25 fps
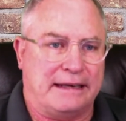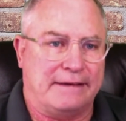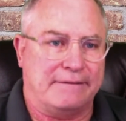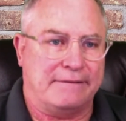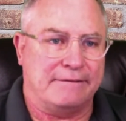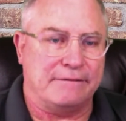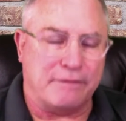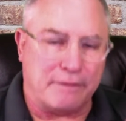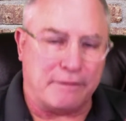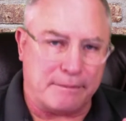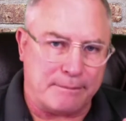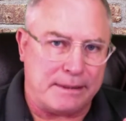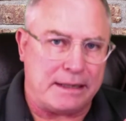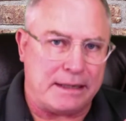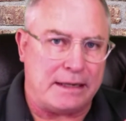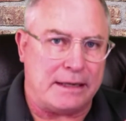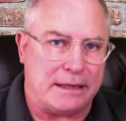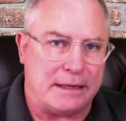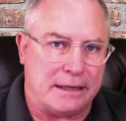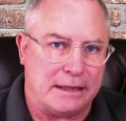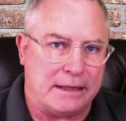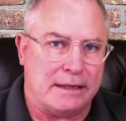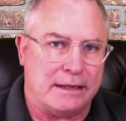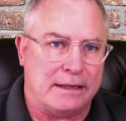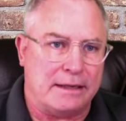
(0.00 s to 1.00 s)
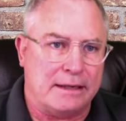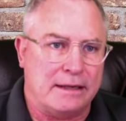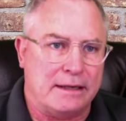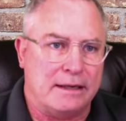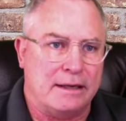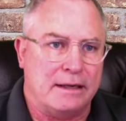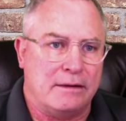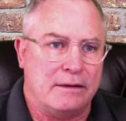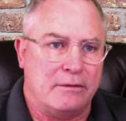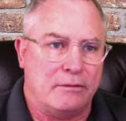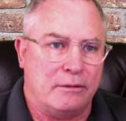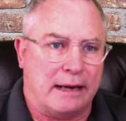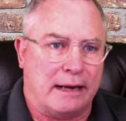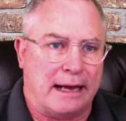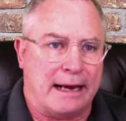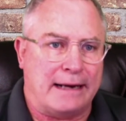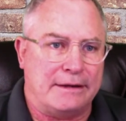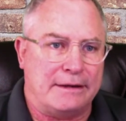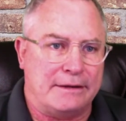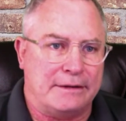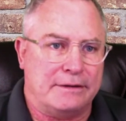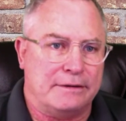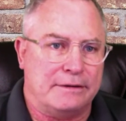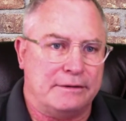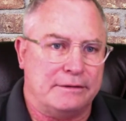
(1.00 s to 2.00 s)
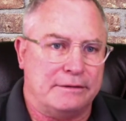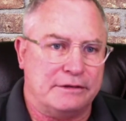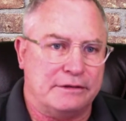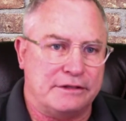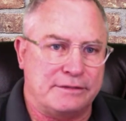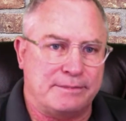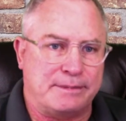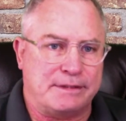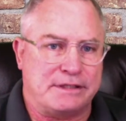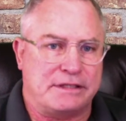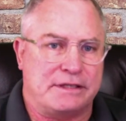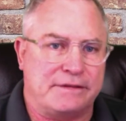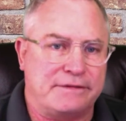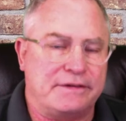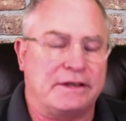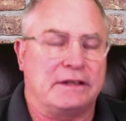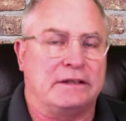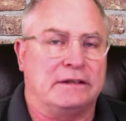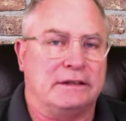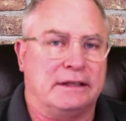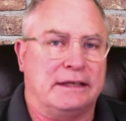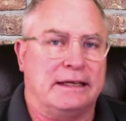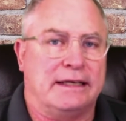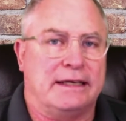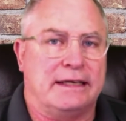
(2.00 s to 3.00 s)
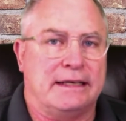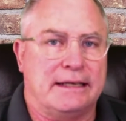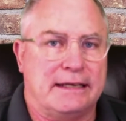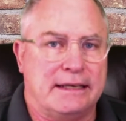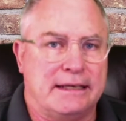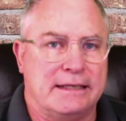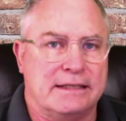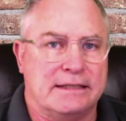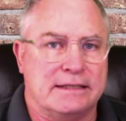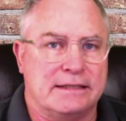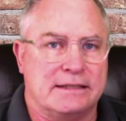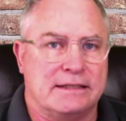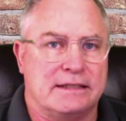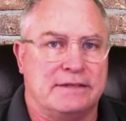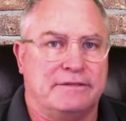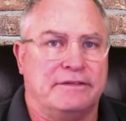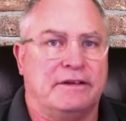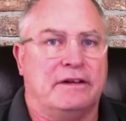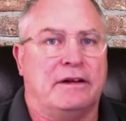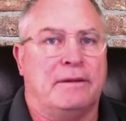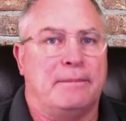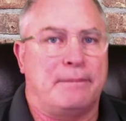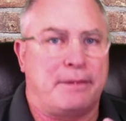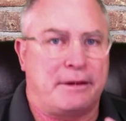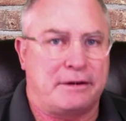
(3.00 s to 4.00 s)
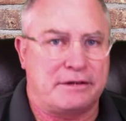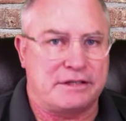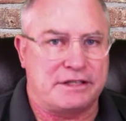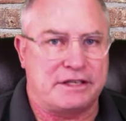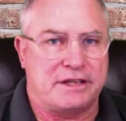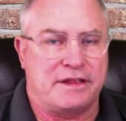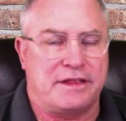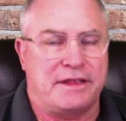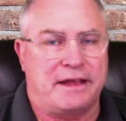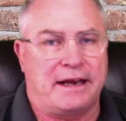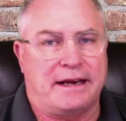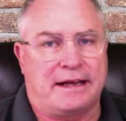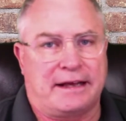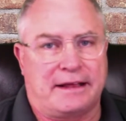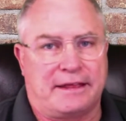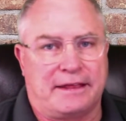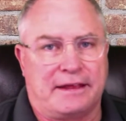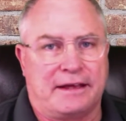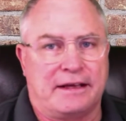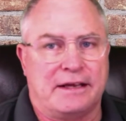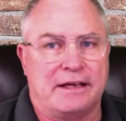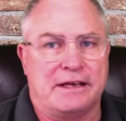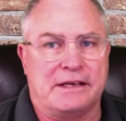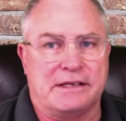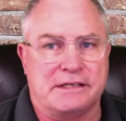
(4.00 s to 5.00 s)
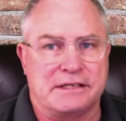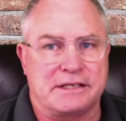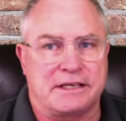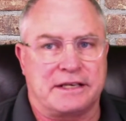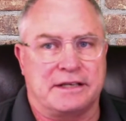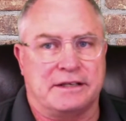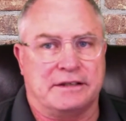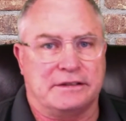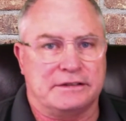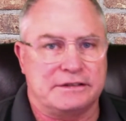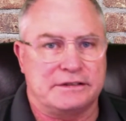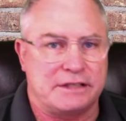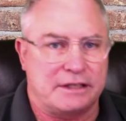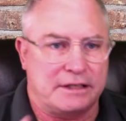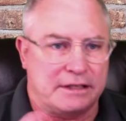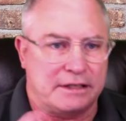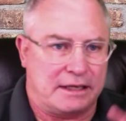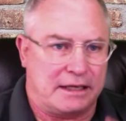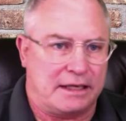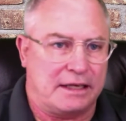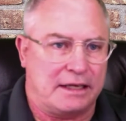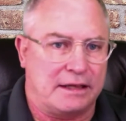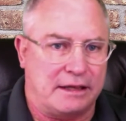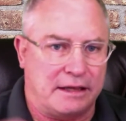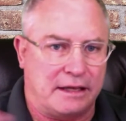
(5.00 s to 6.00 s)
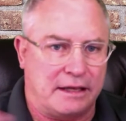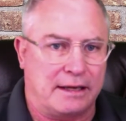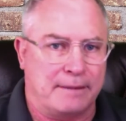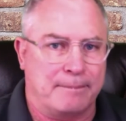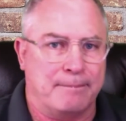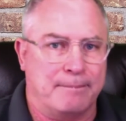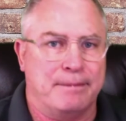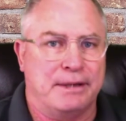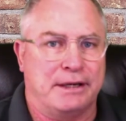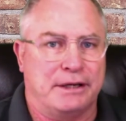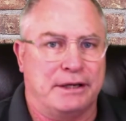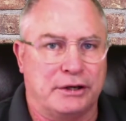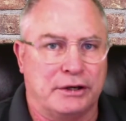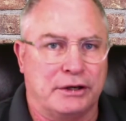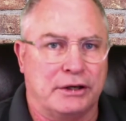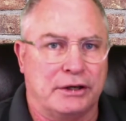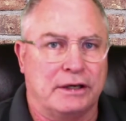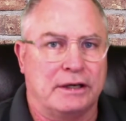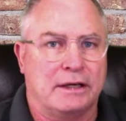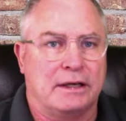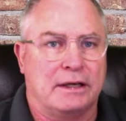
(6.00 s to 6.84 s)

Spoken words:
And for me, what I do specifically is develop their synthetic thinking skills so that they can think bigger.